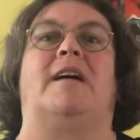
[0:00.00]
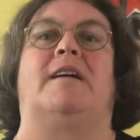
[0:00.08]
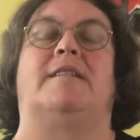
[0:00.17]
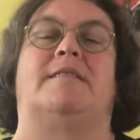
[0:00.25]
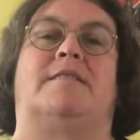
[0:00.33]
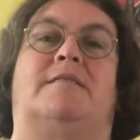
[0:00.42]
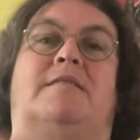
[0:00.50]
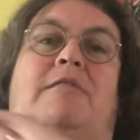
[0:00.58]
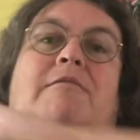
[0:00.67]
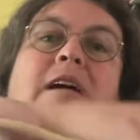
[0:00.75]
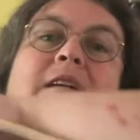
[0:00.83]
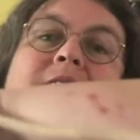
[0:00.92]
and so
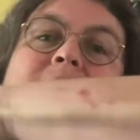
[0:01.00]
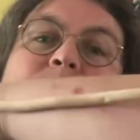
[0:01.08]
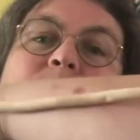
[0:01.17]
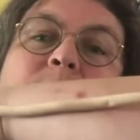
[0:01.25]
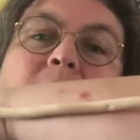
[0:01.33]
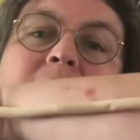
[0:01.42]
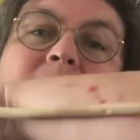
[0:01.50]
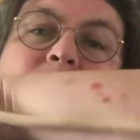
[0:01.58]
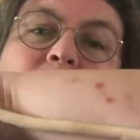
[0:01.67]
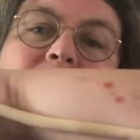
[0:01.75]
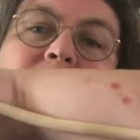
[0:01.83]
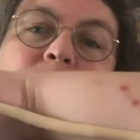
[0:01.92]
that's part of
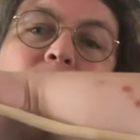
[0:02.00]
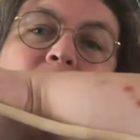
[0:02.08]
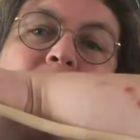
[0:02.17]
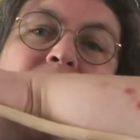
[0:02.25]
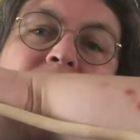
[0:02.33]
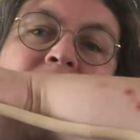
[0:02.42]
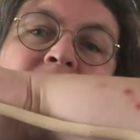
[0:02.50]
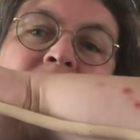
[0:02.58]
why the wand